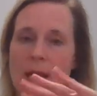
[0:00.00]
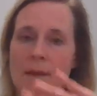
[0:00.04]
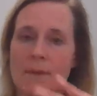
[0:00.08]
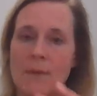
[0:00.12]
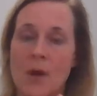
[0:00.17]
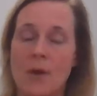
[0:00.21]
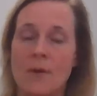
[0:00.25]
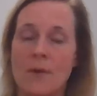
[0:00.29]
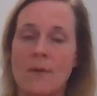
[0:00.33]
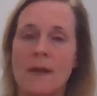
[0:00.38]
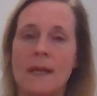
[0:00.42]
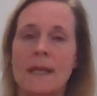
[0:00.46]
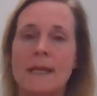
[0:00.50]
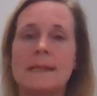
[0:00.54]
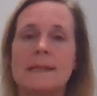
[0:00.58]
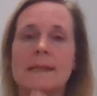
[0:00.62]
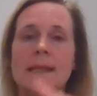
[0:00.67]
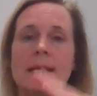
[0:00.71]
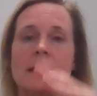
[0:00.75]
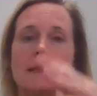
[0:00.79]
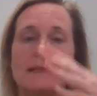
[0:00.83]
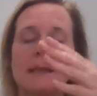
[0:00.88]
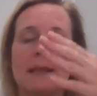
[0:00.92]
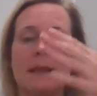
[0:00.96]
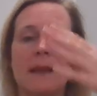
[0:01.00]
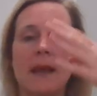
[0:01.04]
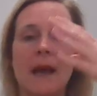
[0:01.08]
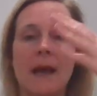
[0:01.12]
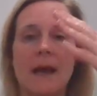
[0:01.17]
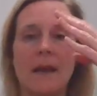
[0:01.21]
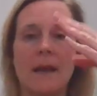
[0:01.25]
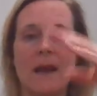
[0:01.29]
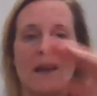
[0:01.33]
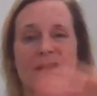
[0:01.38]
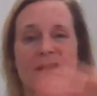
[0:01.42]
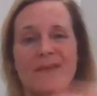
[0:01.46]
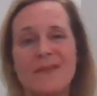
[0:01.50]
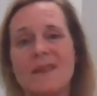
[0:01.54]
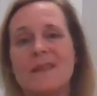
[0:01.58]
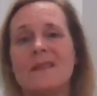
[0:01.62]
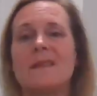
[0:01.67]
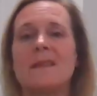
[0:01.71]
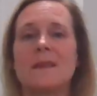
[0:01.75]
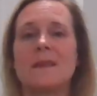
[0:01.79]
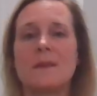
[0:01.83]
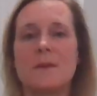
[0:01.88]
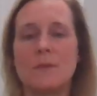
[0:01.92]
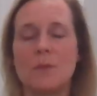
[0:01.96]
I'm already sensing that. I feel
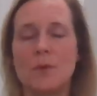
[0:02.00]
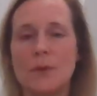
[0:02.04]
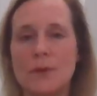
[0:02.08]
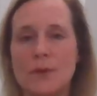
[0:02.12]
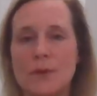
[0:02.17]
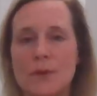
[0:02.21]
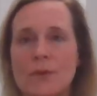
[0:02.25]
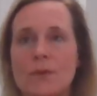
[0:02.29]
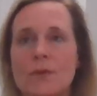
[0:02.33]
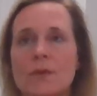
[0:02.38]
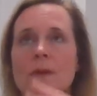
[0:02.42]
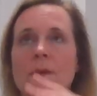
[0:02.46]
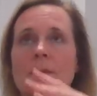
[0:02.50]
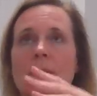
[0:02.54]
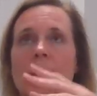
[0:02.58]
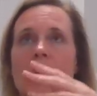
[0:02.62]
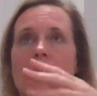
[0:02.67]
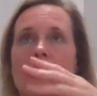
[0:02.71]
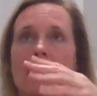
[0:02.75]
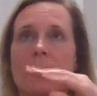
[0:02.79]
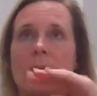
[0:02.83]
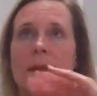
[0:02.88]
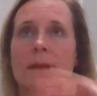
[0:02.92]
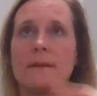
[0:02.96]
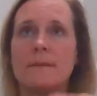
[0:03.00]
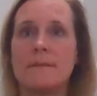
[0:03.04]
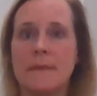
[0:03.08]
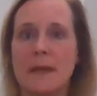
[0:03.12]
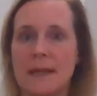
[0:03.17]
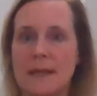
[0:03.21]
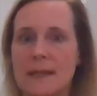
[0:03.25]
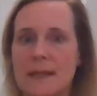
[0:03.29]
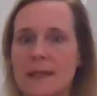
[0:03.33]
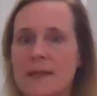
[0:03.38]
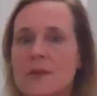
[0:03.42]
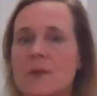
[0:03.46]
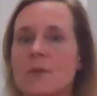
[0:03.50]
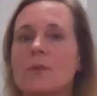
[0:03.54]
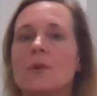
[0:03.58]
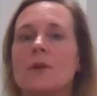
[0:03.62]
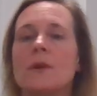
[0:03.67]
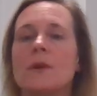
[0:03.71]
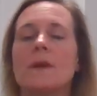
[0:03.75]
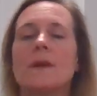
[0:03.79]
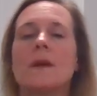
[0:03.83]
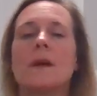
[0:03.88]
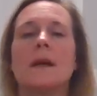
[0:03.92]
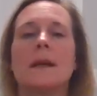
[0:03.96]
a little more neutral about it. I need to
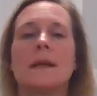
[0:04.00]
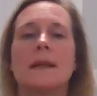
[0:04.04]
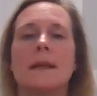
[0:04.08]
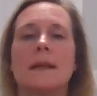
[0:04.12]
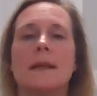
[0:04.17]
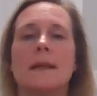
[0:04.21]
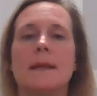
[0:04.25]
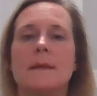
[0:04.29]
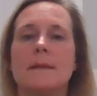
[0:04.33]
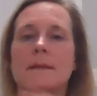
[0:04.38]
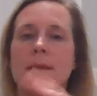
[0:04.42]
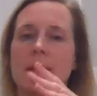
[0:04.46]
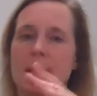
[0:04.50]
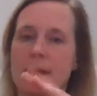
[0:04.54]
work on it.